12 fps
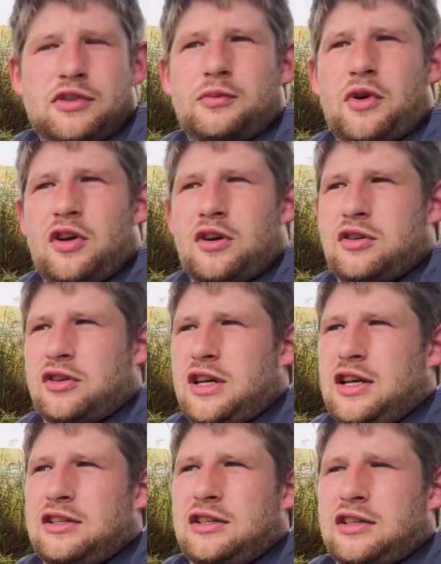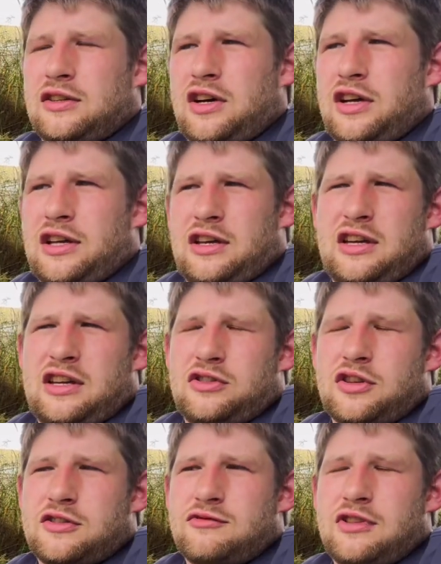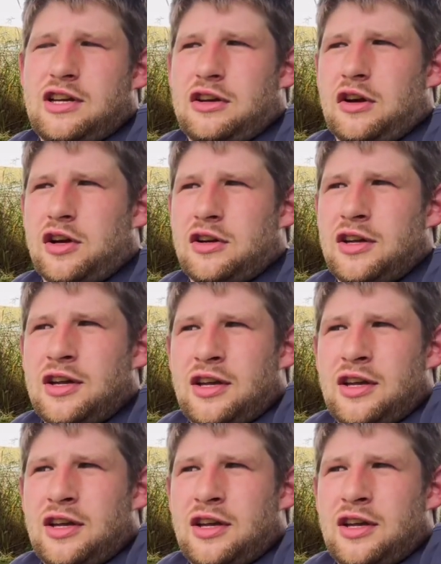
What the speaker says: a mark or anything like that. It doesn't really hurt.